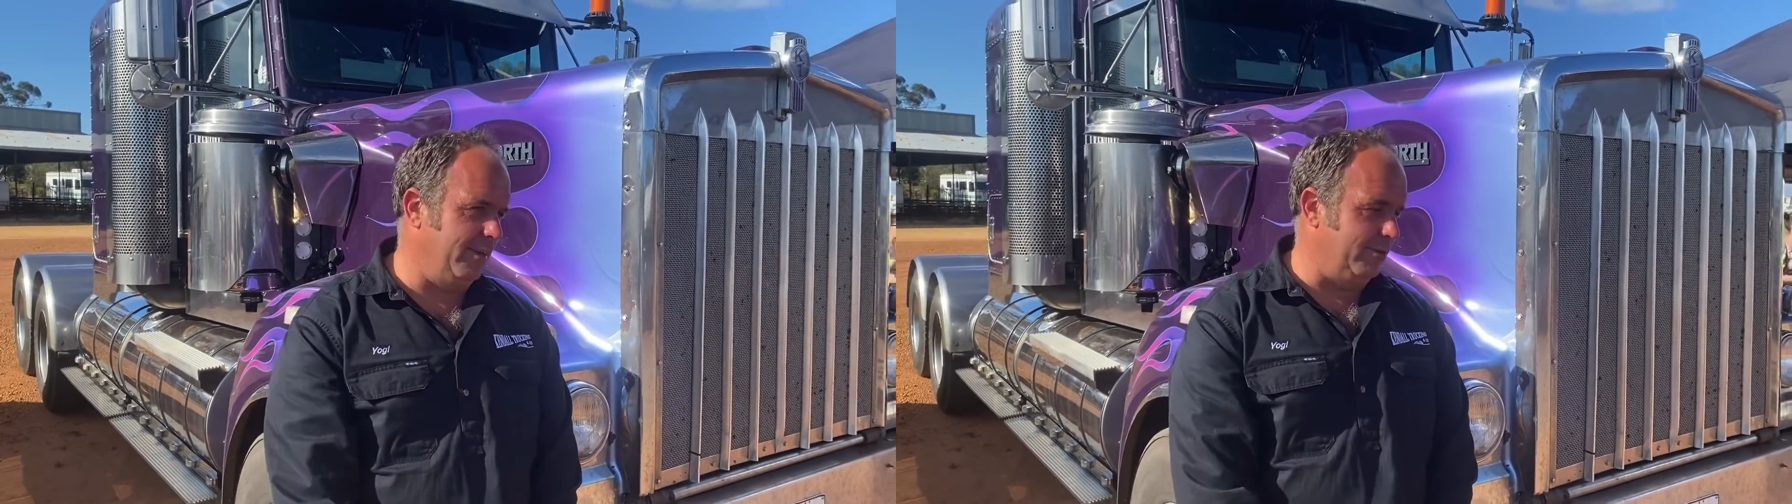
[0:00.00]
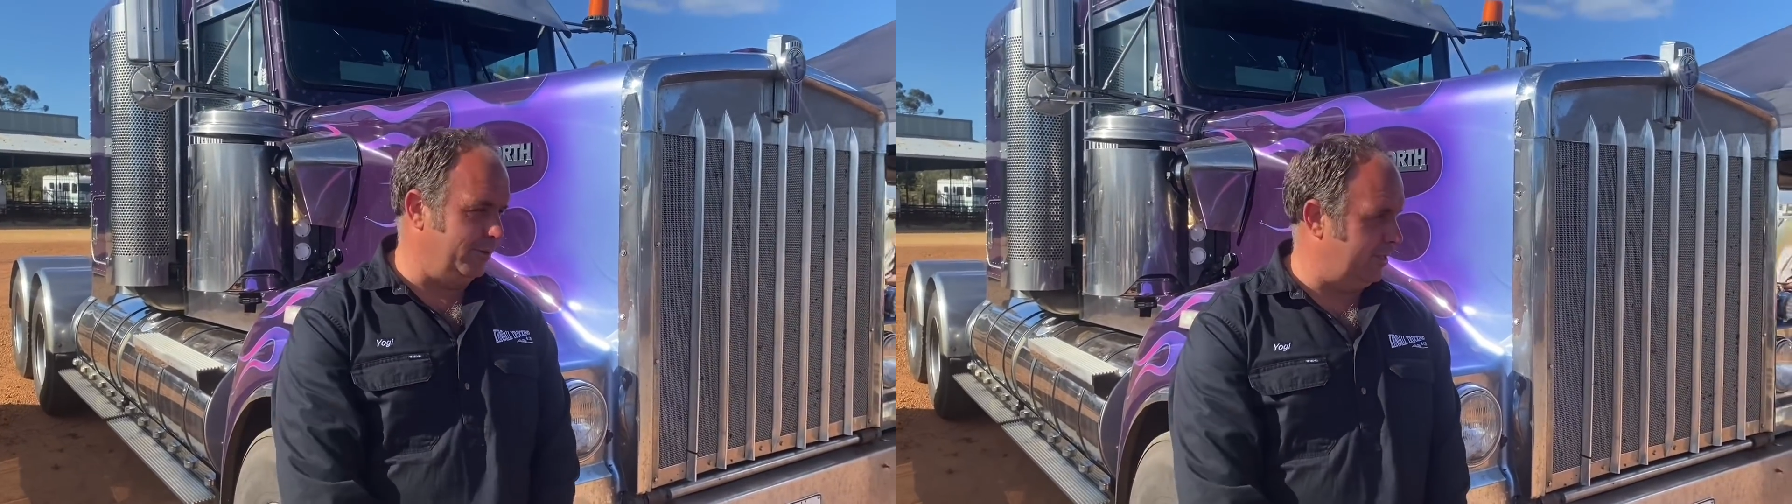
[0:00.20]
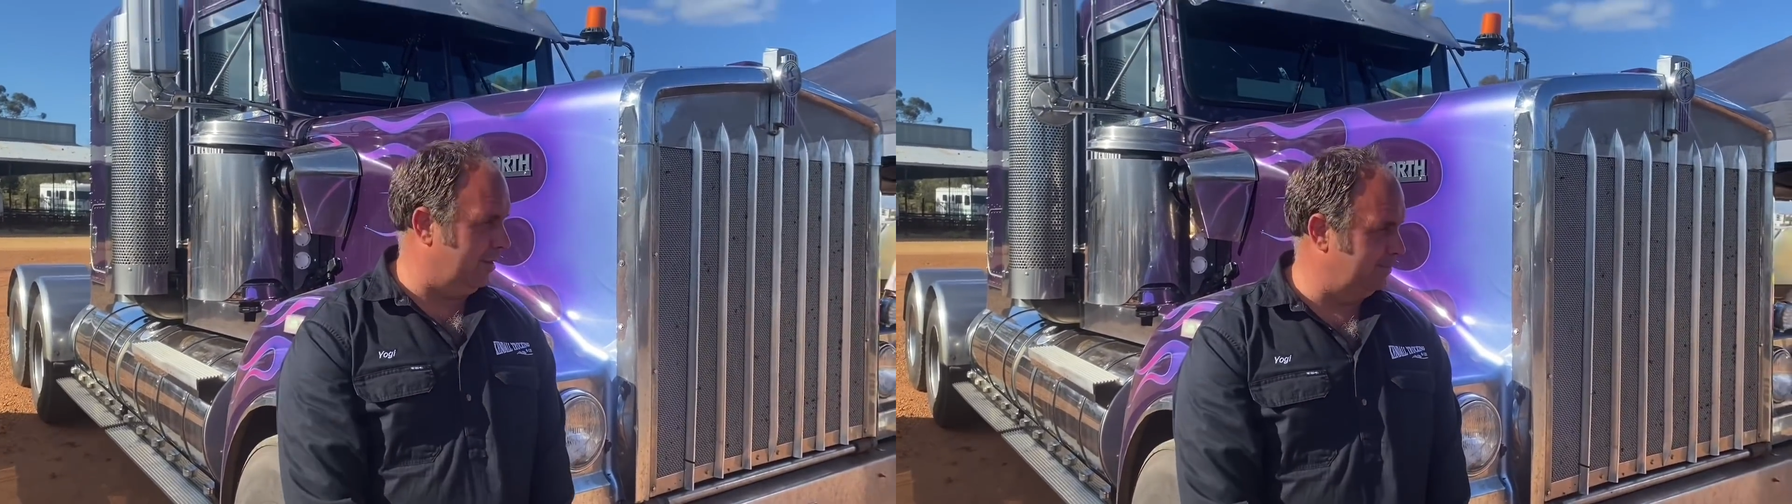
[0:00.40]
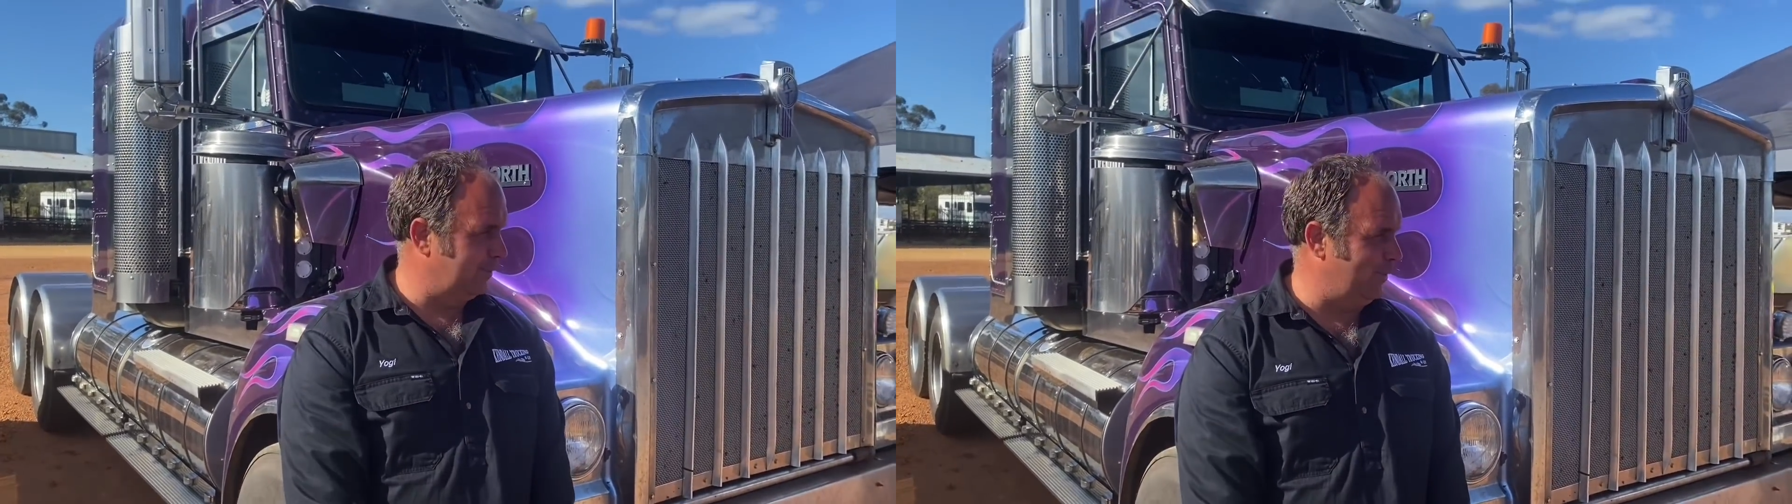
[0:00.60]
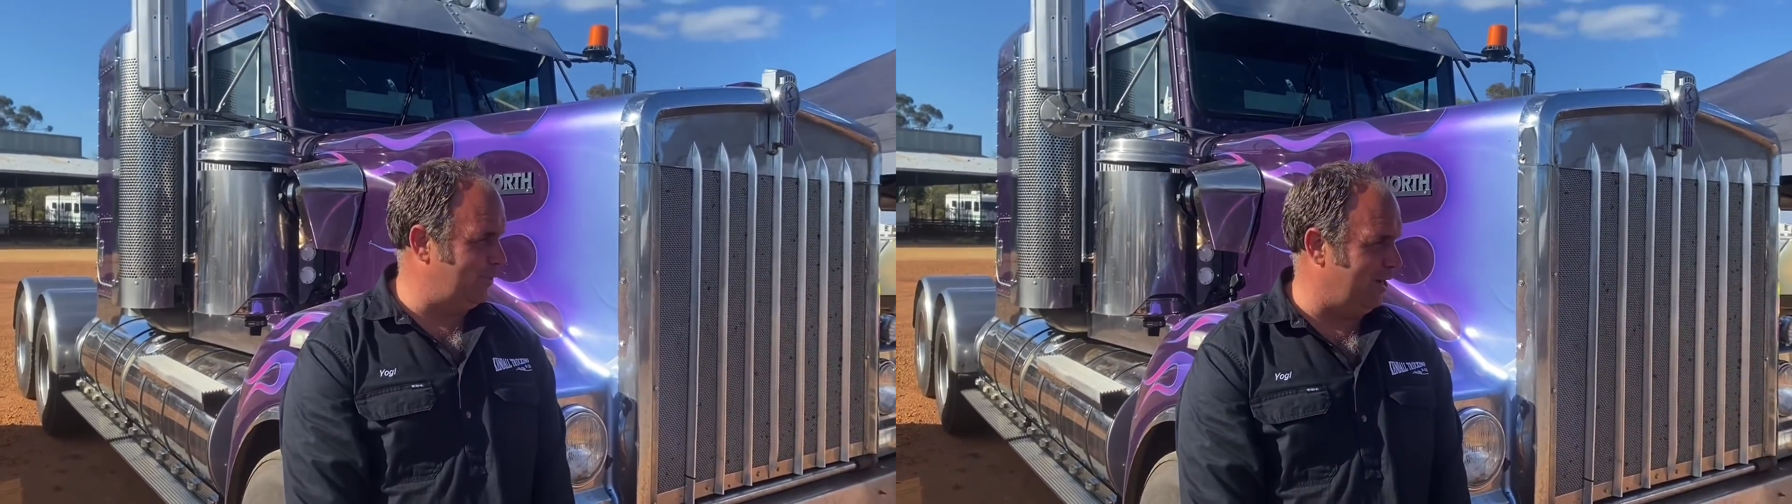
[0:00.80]
good job.
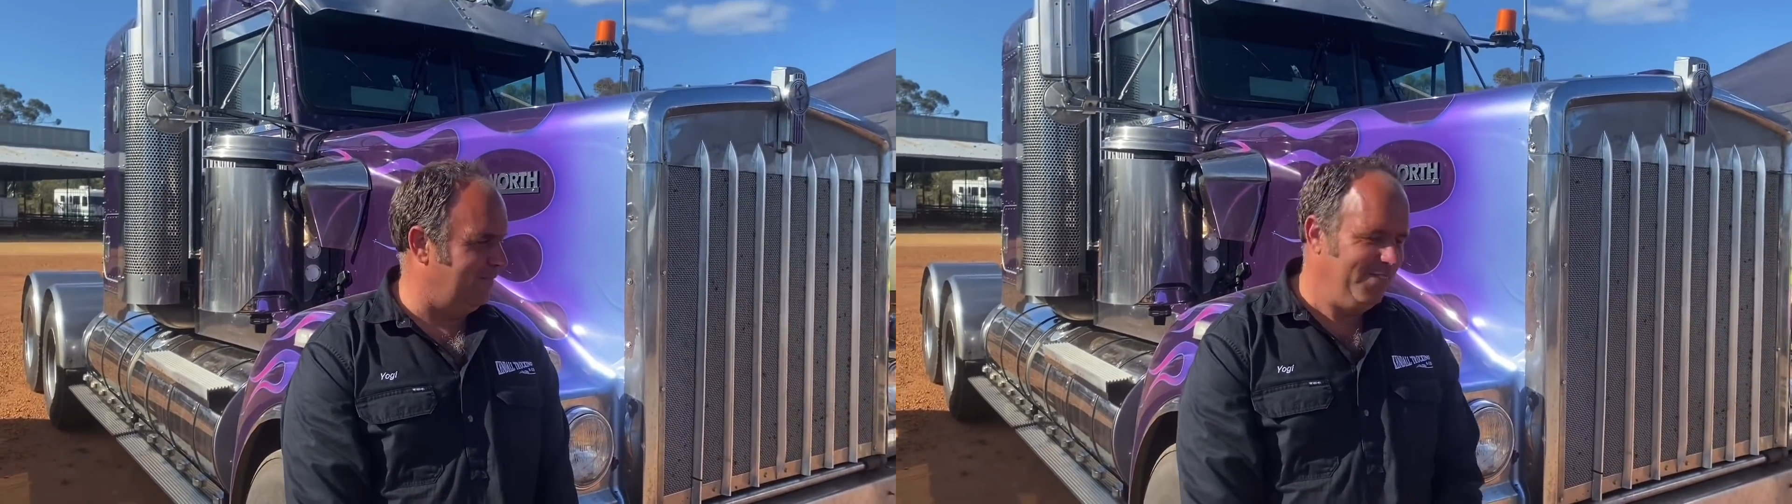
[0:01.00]
Good job.